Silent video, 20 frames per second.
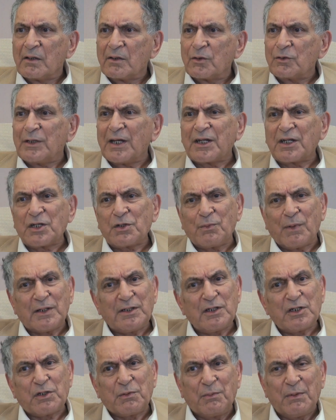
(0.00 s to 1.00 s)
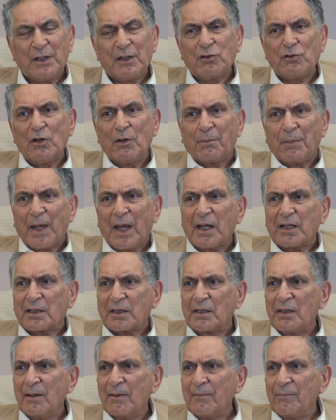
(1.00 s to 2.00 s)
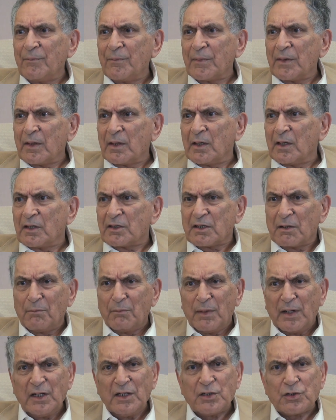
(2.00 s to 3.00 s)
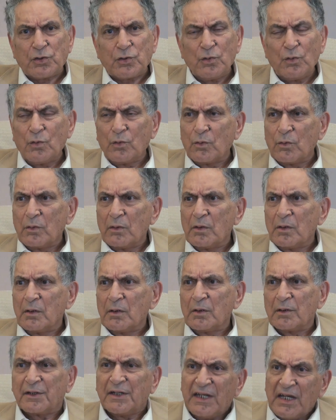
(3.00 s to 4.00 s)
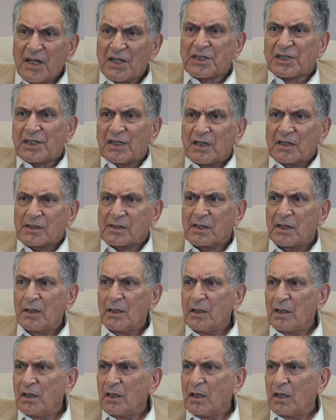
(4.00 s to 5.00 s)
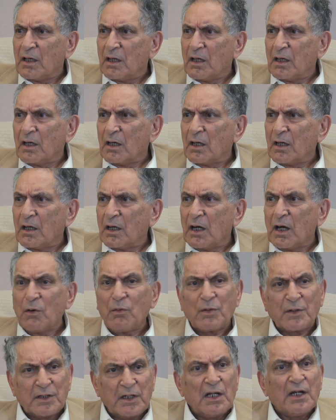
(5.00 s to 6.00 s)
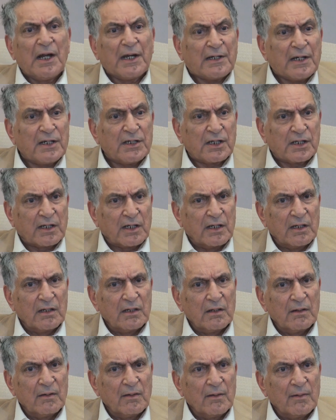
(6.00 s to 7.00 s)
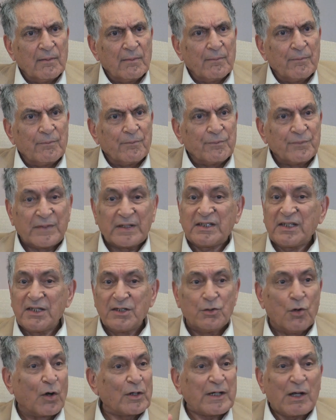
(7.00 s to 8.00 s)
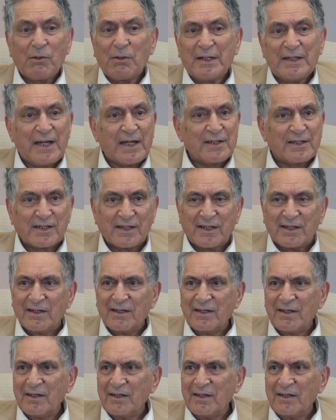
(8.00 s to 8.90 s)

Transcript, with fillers: So that is why the spiritual path is a means to reassert our real identity. This is not our identity.